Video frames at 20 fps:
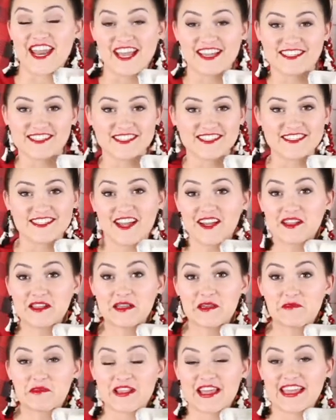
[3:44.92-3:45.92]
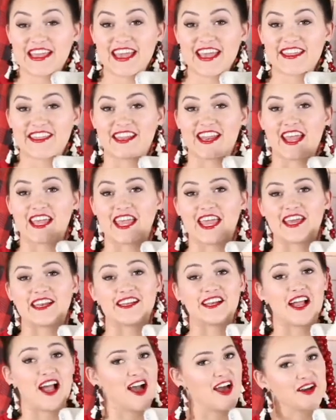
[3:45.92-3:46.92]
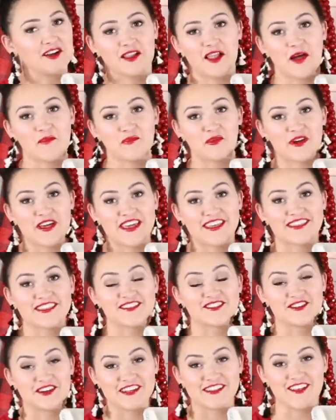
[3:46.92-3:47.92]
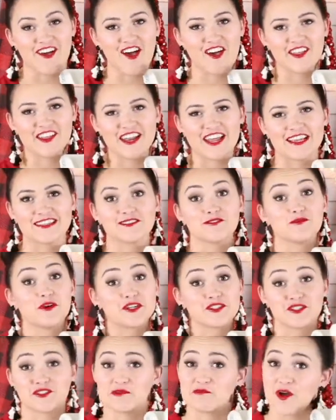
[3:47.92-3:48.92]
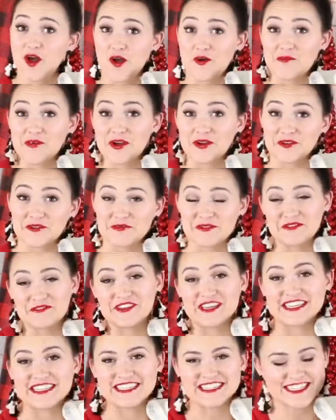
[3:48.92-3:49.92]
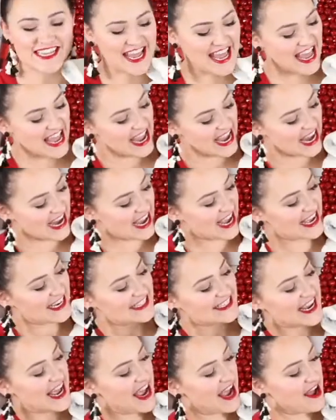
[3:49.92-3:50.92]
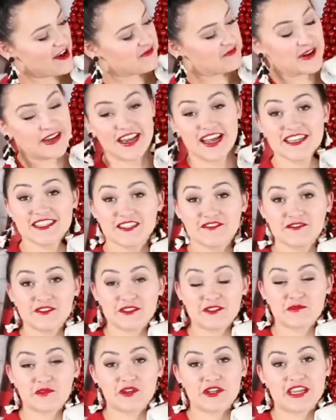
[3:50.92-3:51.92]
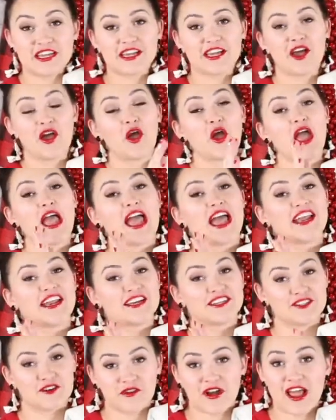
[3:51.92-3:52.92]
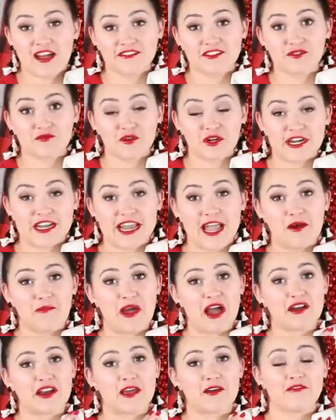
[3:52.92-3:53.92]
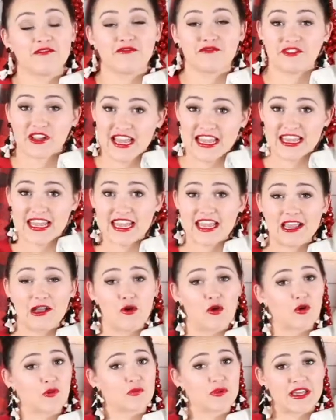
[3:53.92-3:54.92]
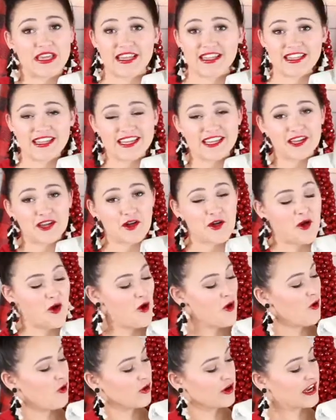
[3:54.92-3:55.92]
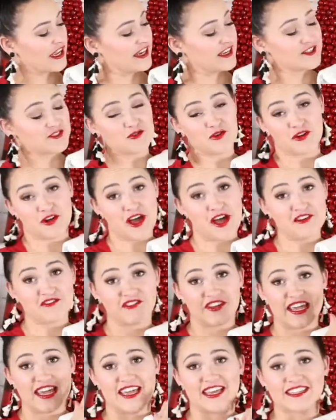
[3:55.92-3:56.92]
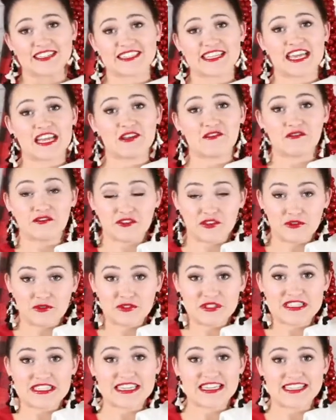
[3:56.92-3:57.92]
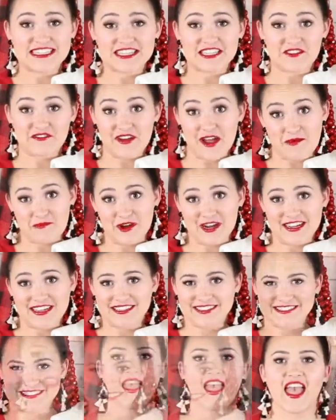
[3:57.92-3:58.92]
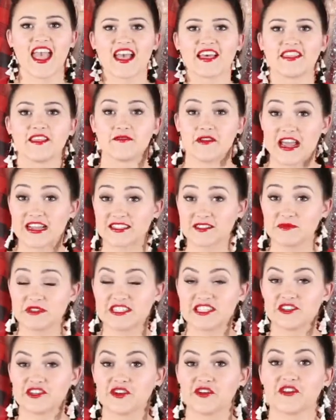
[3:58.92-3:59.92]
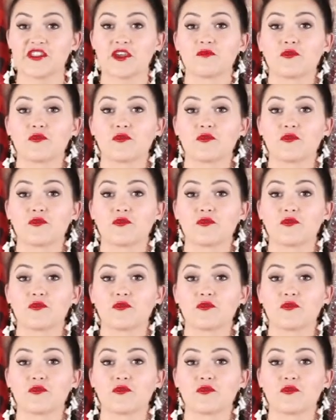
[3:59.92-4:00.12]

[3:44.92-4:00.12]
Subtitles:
nice snuggly blanket that I can cuddle up with during the holidays, watch some Hallmark movies, and I have my nice Infusible ink, and I don't have to worry about it flaking or peeling or getting torn off. It's infused into the fabric. The next material